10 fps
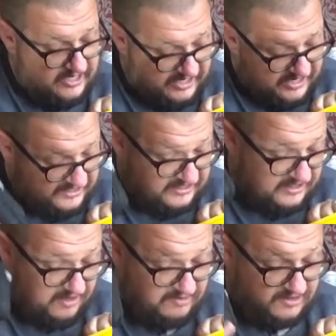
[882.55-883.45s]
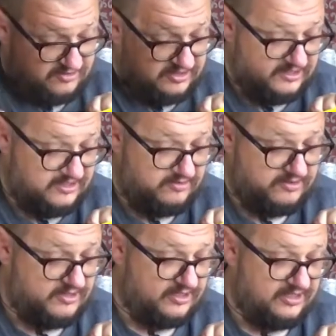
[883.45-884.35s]
And then the
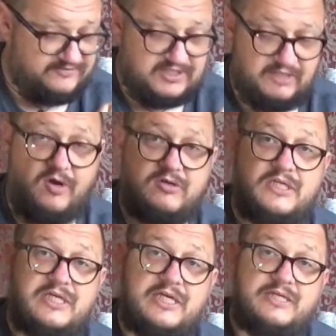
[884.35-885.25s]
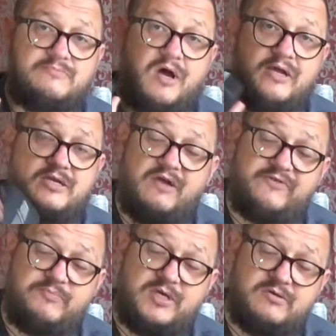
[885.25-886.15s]
other thing that lives in the box is my
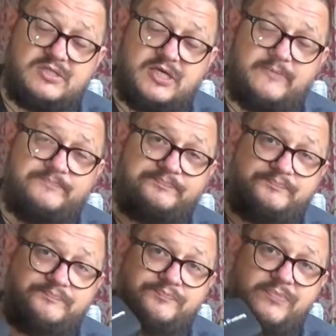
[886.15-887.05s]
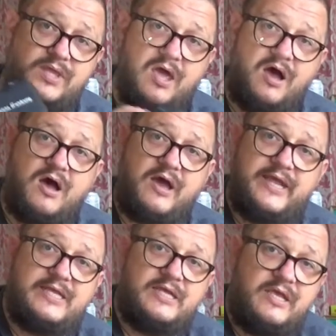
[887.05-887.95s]
dive computer.
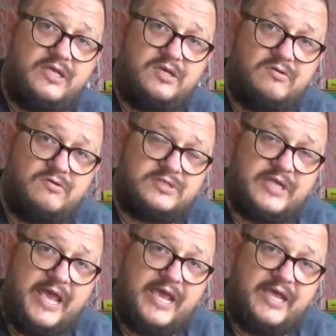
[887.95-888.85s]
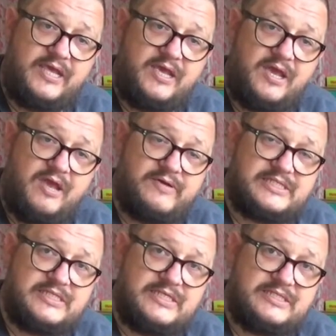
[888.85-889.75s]
I use a
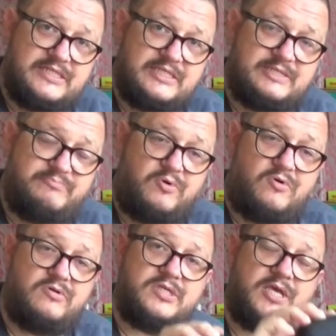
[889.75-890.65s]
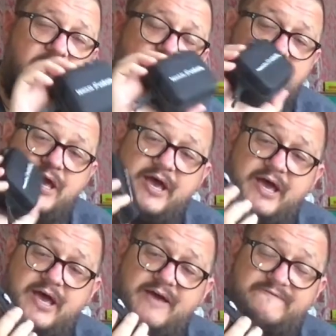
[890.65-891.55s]
OSTC Sport,
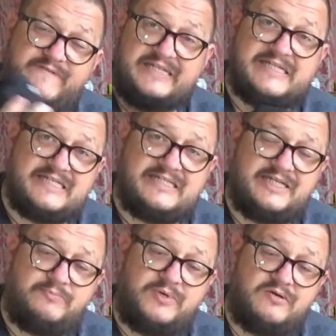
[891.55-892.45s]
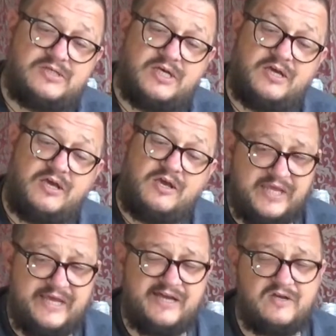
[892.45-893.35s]
fantastic computer.
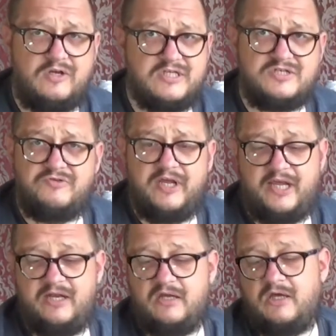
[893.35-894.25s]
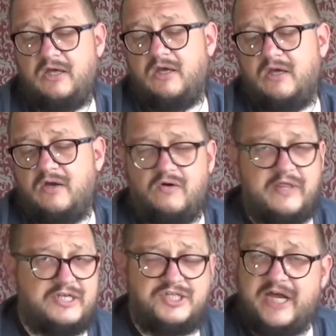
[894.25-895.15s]
Yeah, color screen.
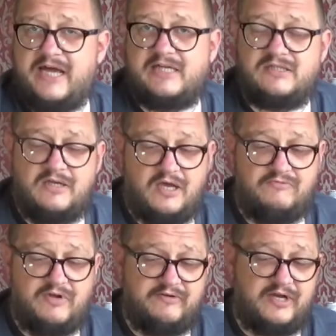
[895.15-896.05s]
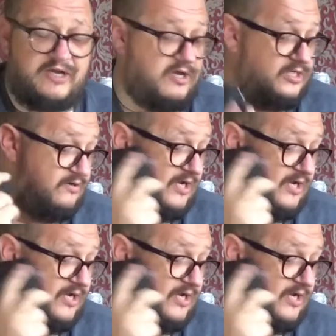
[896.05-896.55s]
all that jazz. Really, really nice.